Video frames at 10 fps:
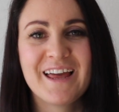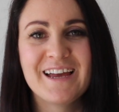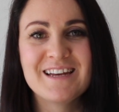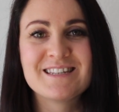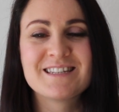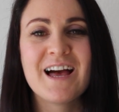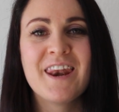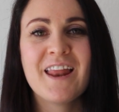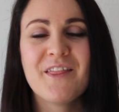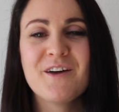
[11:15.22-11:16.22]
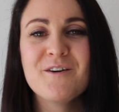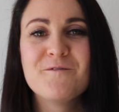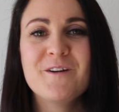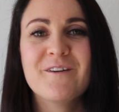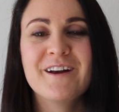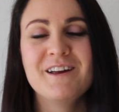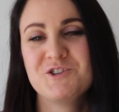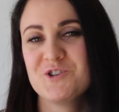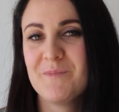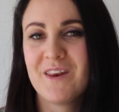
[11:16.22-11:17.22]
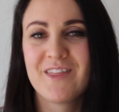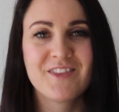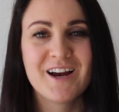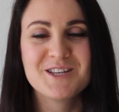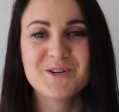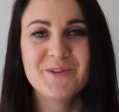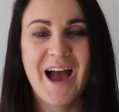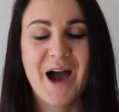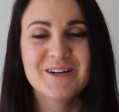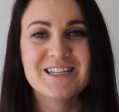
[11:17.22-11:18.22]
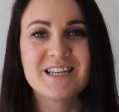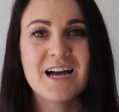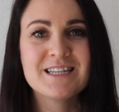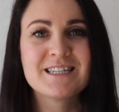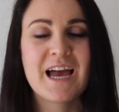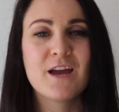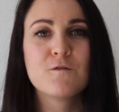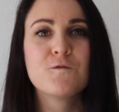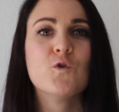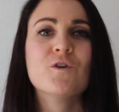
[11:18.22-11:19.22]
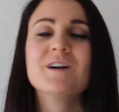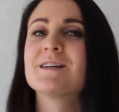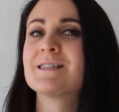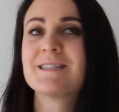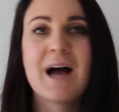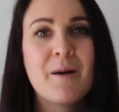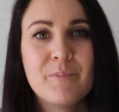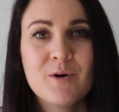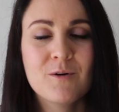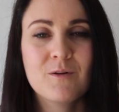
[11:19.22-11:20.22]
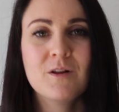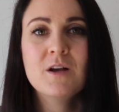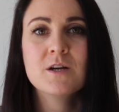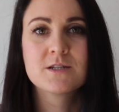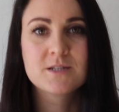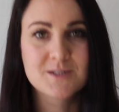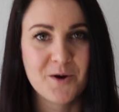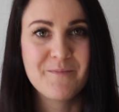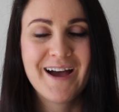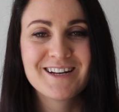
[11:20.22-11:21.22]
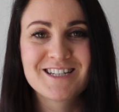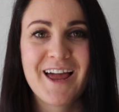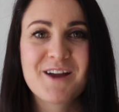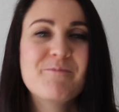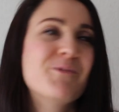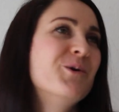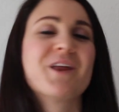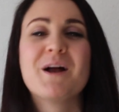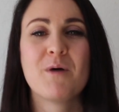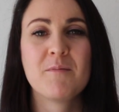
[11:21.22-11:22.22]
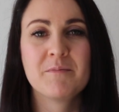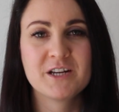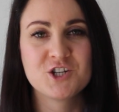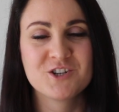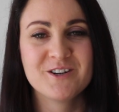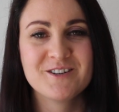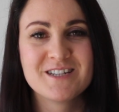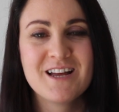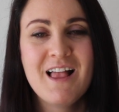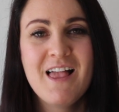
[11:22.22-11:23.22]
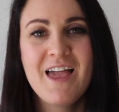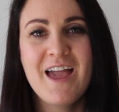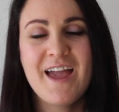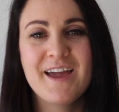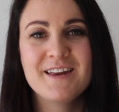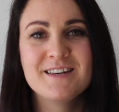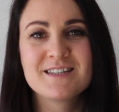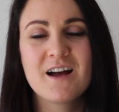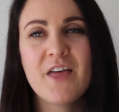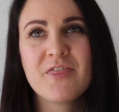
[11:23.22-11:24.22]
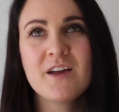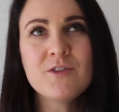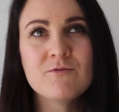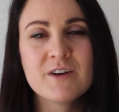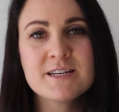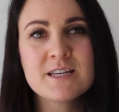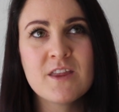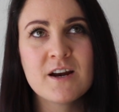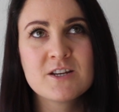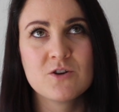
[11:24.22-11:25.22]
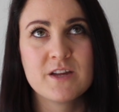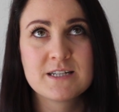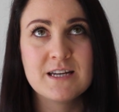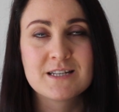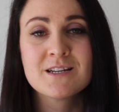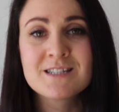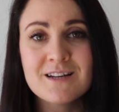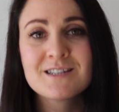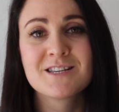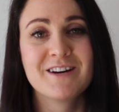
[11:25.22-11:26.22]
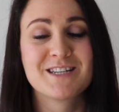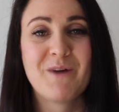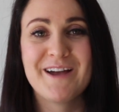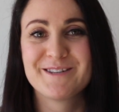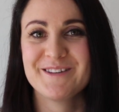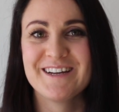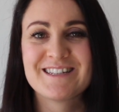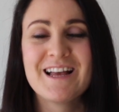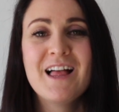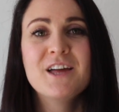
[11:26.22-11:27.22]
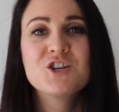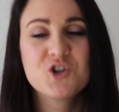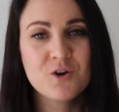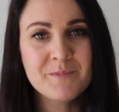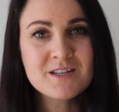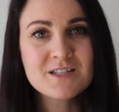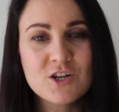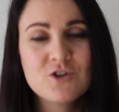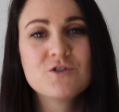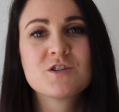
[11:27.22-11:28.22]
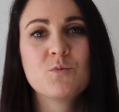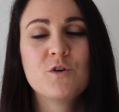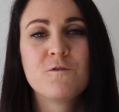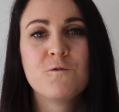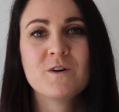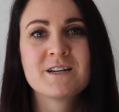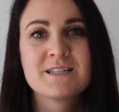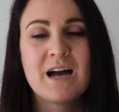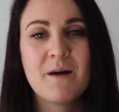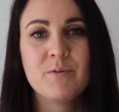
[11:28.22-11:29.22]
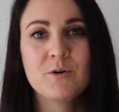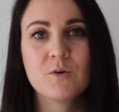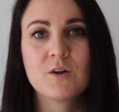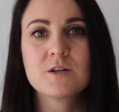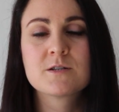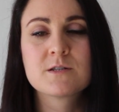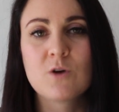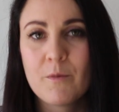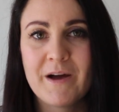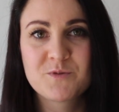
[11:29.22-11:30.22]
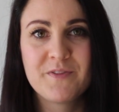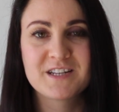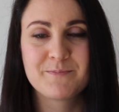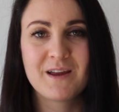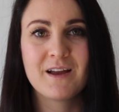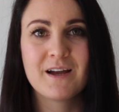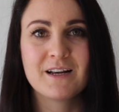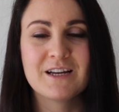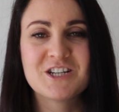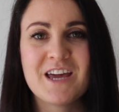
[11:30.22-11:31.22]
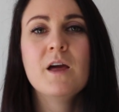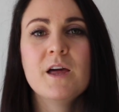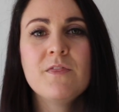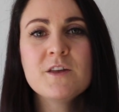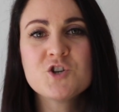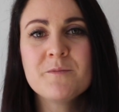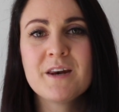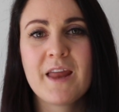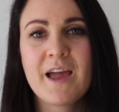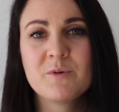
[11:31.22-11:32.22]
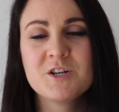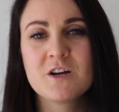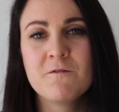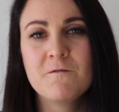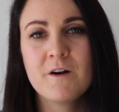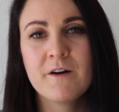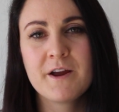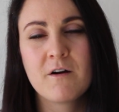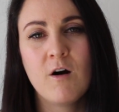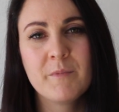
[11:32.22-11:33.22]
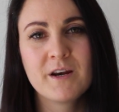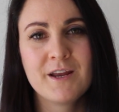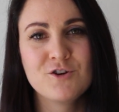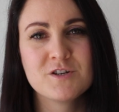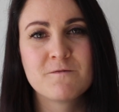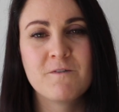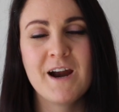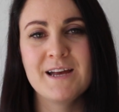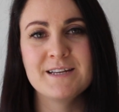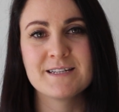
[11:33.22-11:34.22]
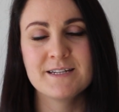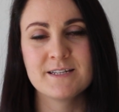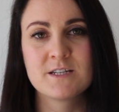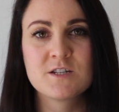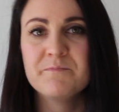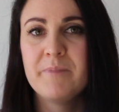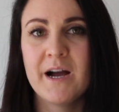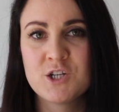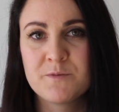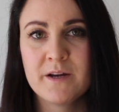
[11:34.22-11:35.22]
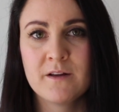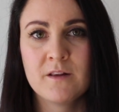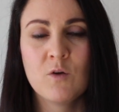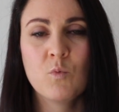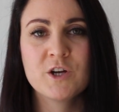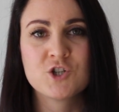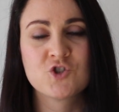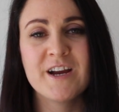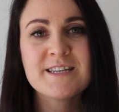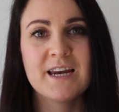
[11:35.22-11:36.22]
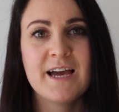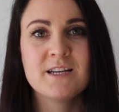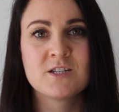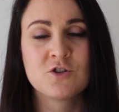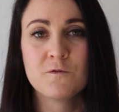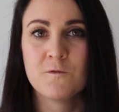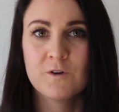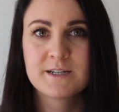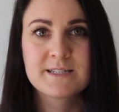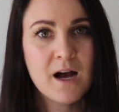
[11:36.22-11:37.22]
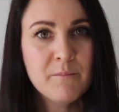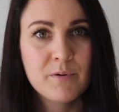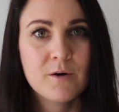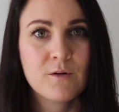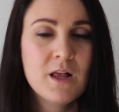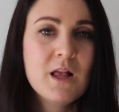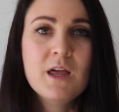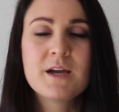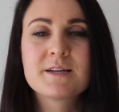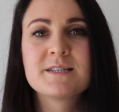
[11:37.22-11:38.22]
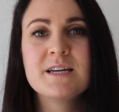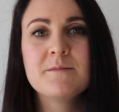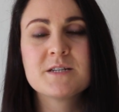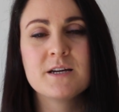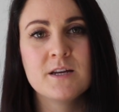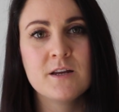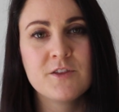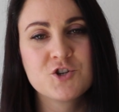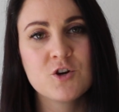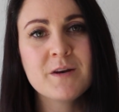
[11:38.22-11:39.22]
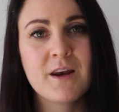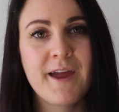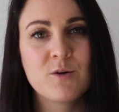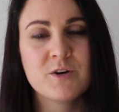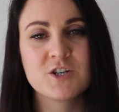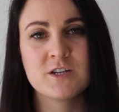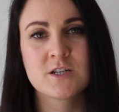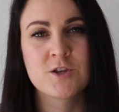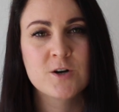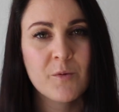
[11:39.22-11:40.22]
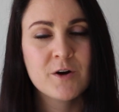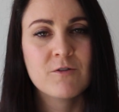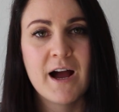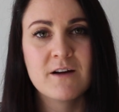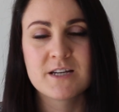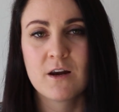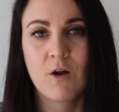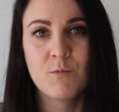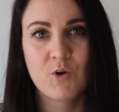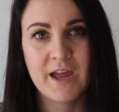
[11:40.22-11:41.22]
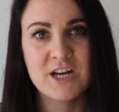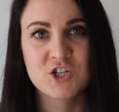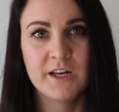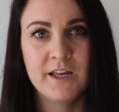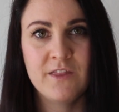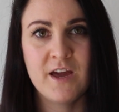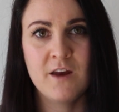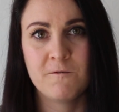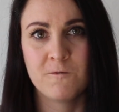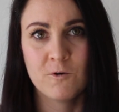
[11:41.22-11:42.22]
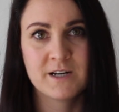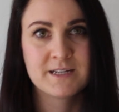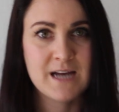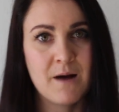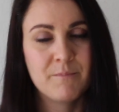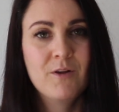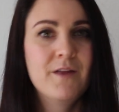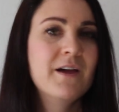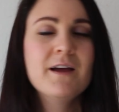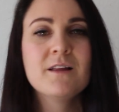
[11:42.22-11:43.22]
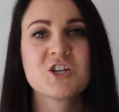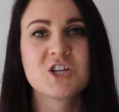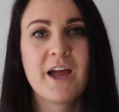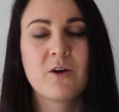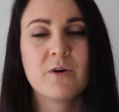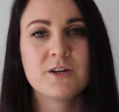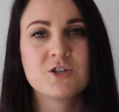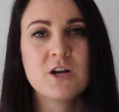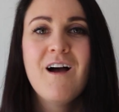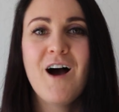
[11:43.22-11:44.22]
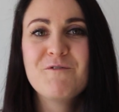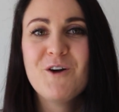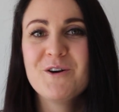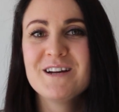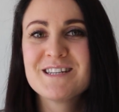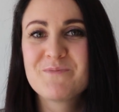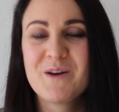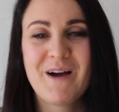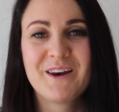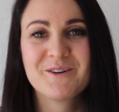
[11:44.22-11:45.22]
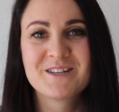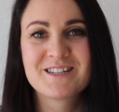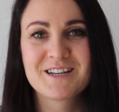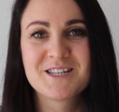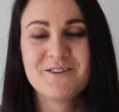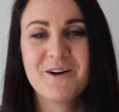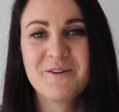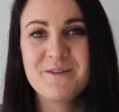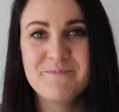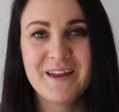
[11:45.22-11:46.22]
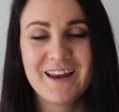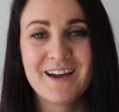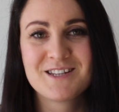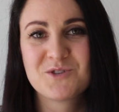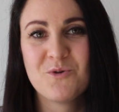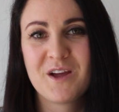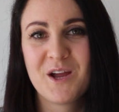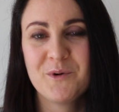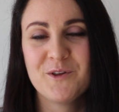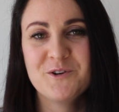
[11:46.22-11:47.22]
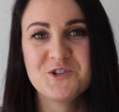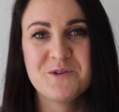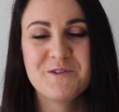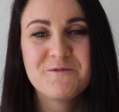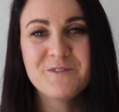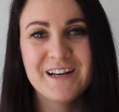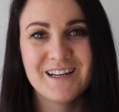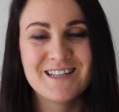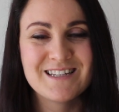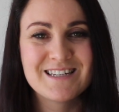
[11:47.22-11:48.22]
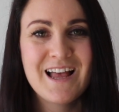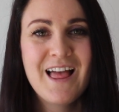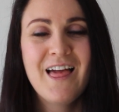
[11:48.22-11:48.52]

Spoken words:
least, another very German thing that I do now is I say, for example, so much, like more than I probably should. And I think the reason that I do this, yes, this is the reason why I do this, Germans use the word for example so much when they're speaking English. In the German language, a very commonly used phrase is zum Beispiel, which translates to for example, except in the German language, it's thrown around a lot more casually than for example in the English language. I've noticed when my little 6-year-old Amelia is talking with her German friends,